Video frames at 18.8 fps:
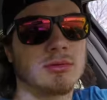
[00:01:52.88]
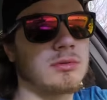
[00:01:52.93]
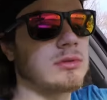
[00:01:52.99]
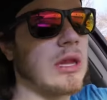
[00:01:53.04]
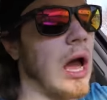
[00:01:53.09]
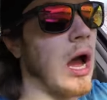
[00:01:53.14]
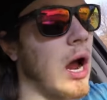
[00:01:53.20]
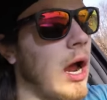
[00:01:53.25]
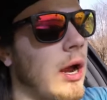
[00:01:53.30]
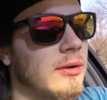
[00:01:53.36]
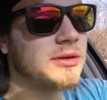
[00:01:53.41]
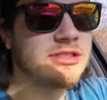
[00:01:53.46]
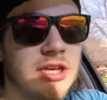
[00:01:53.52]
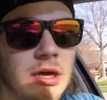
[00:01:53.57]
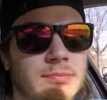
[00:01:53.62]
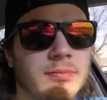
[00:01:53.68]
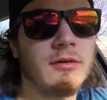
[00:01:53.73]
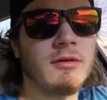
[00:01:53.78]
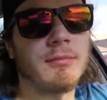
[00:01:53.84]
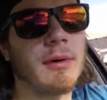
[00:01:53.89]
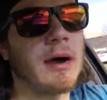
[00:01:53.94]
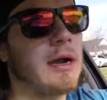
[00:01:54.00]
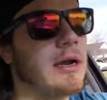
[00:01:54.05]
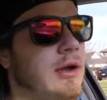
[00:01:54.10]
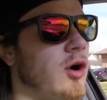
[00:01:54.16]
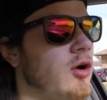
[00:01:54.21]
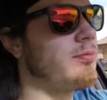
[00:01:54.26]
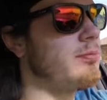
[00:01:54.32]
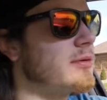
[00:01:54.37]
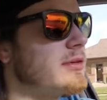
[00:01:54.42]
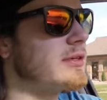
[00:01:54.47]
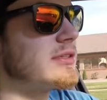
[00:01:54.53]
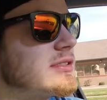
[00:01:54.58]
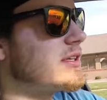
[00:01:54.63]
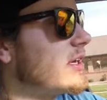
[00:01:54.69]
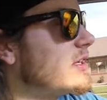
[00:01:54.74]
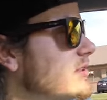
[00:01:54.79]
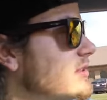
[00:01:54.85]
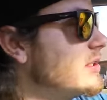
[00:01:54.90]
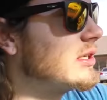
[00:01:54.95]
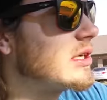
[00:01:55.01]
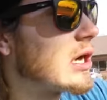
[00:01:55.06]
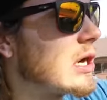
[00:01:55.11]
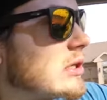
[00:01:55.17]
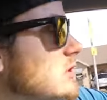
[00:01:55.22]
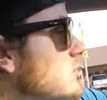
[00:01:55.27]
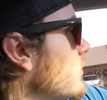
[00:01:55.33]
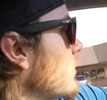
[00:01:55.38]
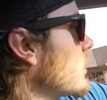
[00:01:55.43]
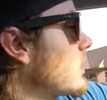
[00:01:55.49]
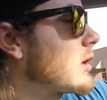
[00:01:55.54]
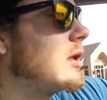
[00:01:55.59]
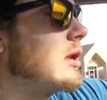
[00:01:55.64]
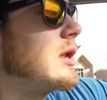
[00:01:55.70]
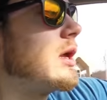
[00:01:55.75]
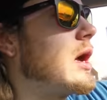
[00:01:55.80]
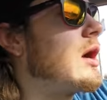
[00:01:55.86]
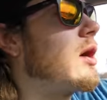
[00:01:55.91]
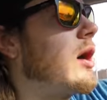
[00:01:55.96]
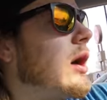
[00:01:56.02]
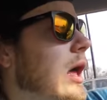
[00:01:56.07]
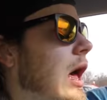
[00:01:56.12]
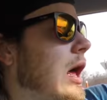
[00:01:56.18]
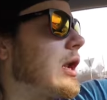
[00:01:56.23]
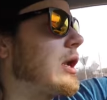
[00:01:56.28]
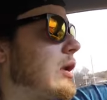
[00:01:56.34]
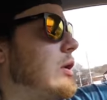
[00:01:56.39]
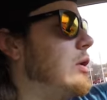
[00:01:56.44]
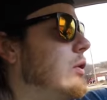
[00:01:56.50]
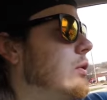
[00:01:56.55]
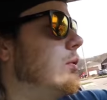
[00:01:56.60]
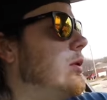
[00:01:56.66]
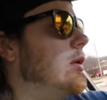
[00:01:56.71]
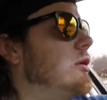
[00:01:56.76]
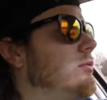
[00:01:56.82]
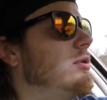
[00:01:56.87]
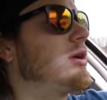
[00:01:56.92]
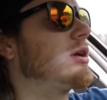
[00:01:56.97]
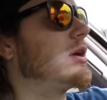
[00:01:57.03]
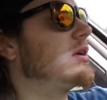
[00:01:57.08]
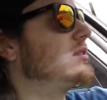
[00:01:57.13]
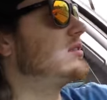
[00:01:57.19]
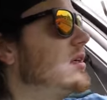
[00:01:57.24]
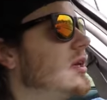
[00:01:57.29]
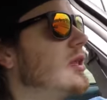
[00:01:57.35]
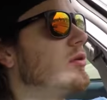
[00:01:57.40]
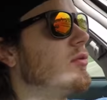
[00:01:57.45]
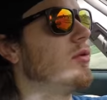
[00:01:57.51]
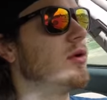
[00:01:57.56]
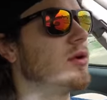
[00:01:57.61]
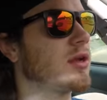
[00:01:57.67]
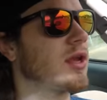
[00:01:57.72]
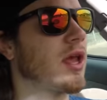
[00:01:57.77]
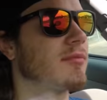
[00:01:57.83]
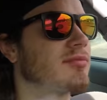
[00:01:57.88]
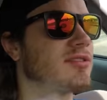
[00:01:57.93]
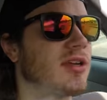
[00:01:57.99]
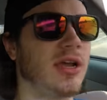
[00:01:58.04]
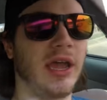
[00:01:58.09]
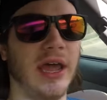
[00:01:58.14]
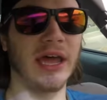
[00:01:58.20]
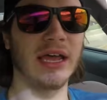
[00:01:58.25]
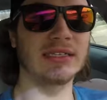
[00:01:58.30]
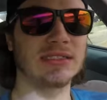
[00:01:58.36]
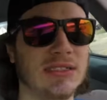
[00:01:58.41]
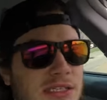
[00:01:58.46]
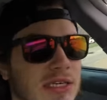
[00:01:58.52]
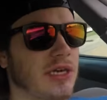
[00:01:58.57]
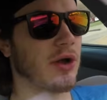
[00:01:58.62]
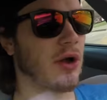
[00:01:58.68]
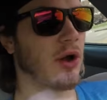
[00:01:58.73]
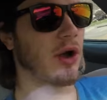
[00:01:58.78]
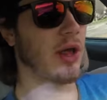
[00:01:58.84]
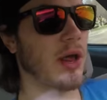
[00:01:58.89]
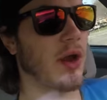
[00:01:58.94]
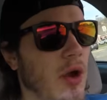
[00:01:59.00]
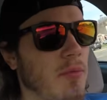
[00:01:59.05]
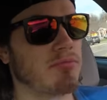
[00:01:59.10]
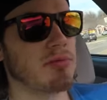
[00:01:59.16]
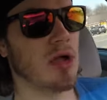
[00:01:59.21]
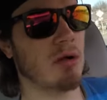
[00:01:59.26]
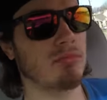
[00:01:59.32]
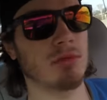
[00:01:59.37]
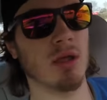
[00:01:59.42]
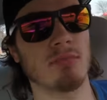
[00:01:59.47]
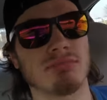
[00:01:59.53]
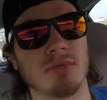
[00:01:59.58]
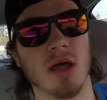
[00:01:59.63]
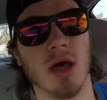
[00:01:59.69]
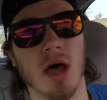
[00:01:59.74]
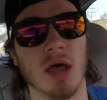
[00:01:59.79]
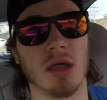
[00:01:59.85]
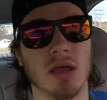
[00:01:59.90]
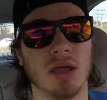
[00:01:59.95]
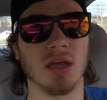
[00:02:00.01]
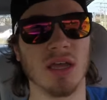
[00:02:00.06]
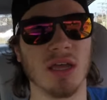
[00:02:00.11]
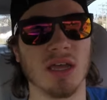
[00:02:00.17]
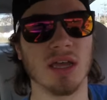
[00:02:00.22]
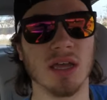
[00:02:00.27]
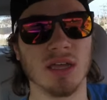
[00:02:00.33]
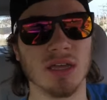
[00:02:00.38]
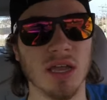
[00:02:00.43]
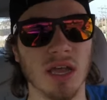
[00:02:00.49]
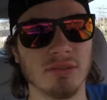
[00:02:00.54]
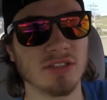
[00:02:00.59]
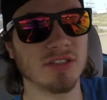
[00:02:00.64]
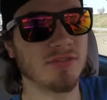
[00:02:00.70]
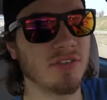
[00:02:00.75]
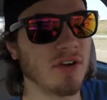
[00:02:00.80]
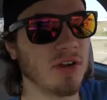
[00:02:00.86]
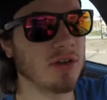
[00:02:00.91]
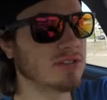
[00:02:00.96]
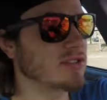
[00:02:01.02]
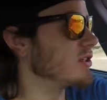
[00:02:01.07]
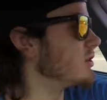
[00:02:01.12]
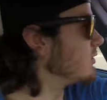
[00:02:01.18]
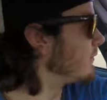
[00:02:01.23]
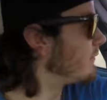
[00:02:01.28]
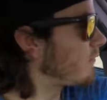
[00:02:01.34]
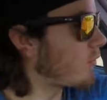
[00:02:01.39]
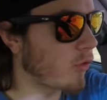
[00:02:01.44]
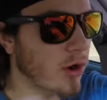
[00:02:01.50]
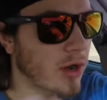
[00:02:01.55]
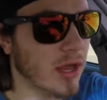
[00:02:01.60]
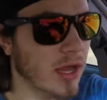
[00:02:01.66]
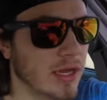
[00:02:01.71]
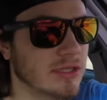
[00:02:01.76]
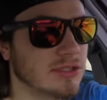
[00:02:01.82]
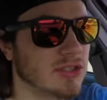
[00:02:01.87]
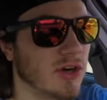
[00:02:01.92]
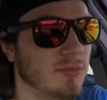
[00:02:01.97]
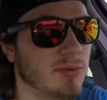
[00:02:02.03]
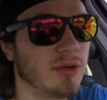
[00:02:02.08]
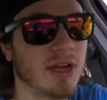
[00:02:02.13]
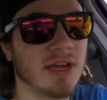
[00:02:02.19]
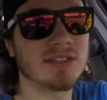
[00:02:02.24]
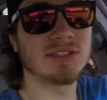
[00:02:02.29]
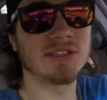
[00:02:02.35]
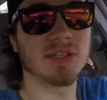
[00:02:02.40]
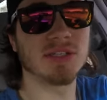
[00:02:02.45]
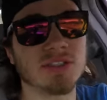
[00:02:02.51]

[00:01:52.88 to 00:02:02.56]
Alright, what's up, everybody? Hopefully this SD card's working now. I got a new one because the other one kept saying SD card error, blah, blah, blah. Yeah, this video's still in 4K, so hope you guys are